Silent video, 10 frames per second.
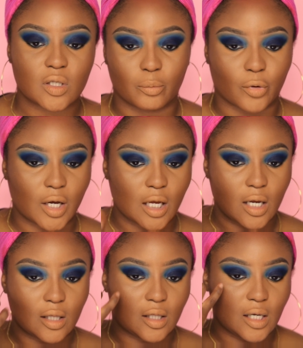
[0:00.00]

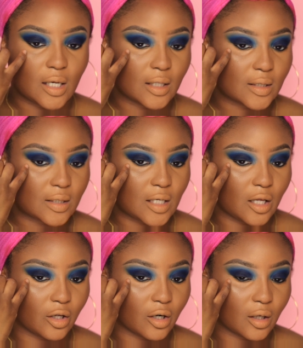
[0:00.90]
bringing the
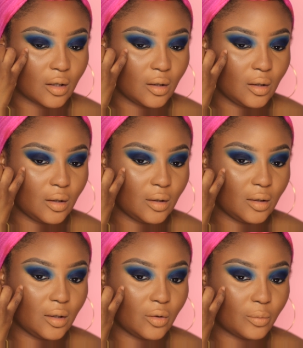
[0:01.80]
concealer a
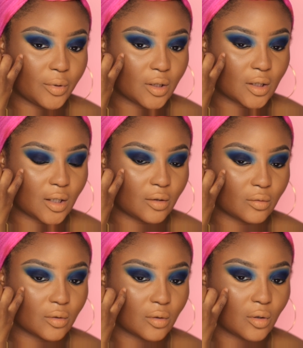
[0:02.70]
little bit down